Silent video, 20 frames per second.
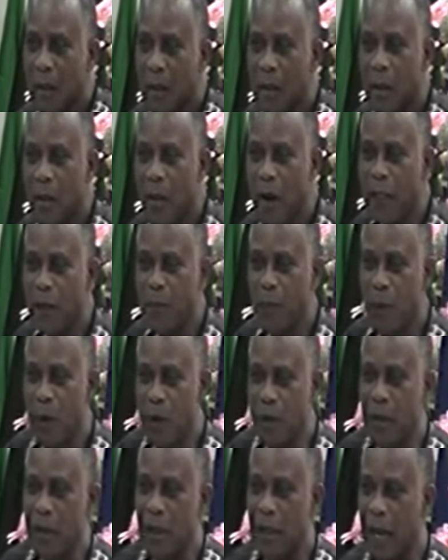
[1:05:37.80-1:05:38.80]
they were
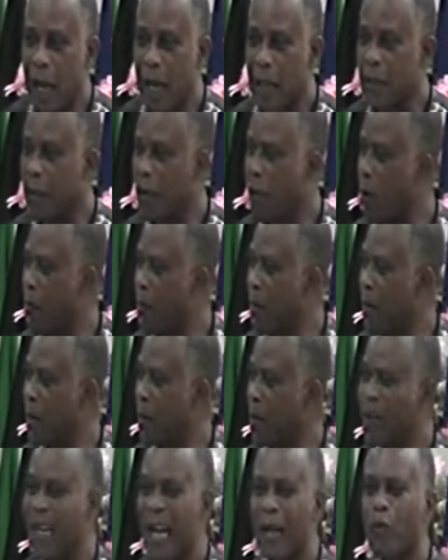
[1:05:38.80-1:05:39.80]
exposed, and the government,
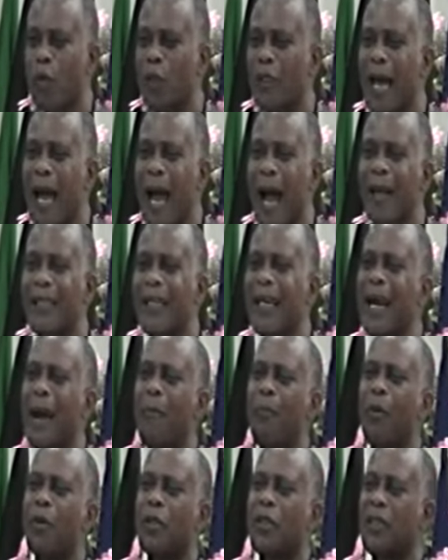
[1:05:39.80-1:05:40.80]
well, that was how the
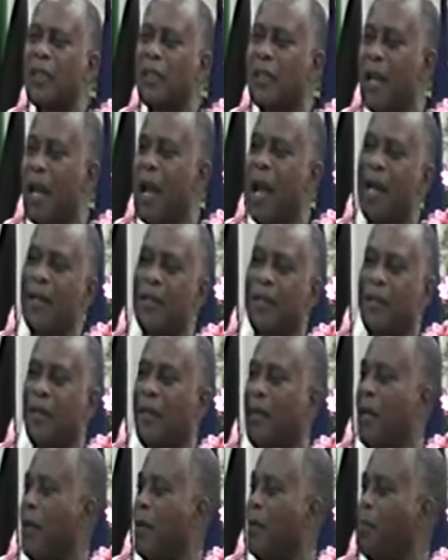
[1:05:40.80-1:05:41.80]
campuses had
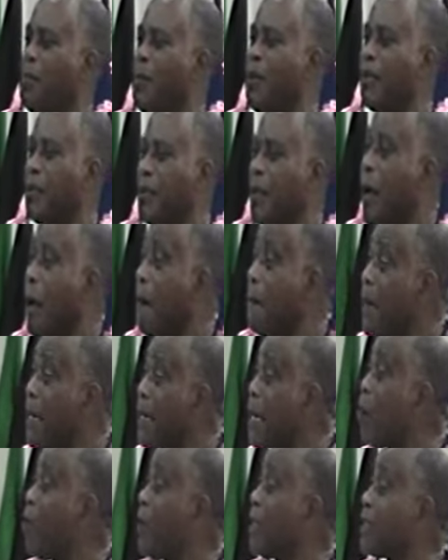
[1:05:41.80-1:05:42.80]
peace. But
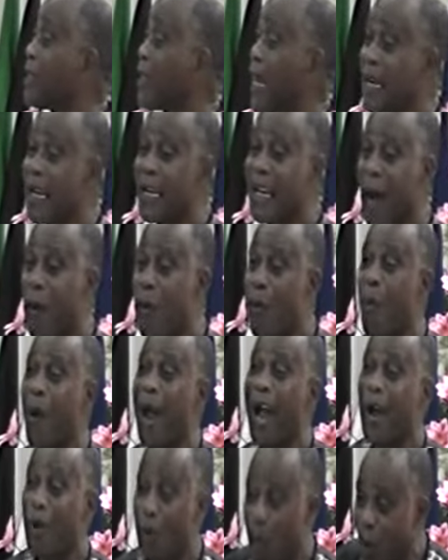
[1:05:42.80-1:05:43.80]
then we decided that we
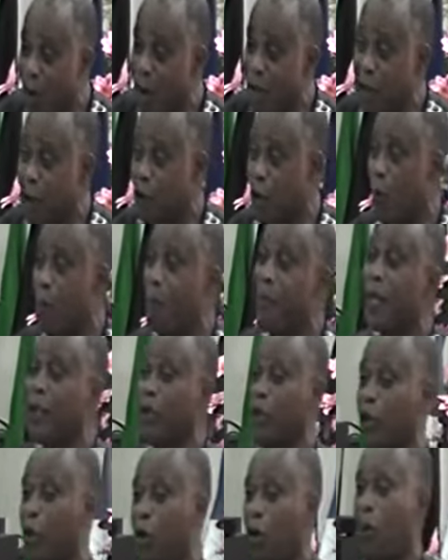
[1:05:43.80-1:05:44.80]
were going to make
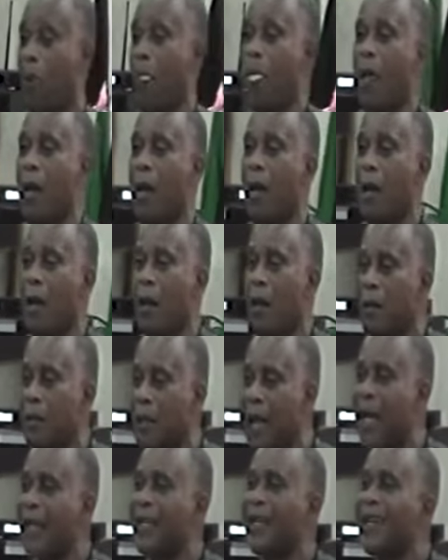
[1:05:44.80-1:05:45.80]
sure that